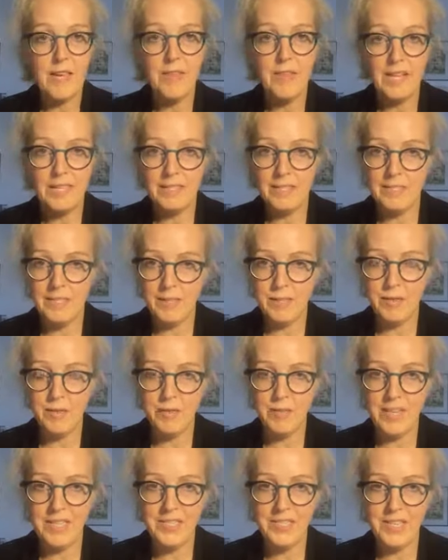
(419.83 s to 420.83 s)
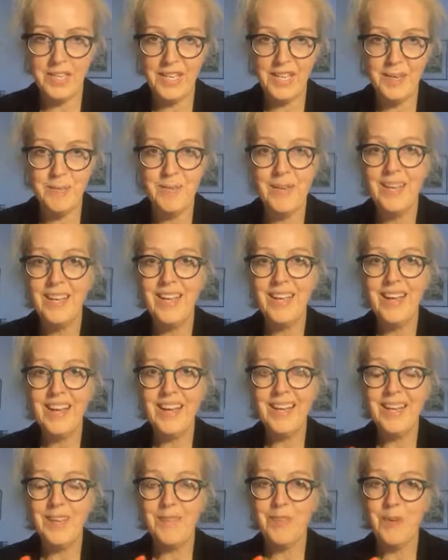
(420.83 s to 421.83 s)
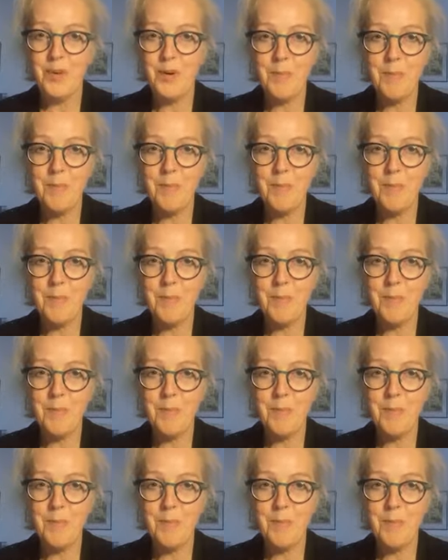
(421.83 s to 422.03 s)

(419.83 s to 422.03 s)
that's a different regime. And if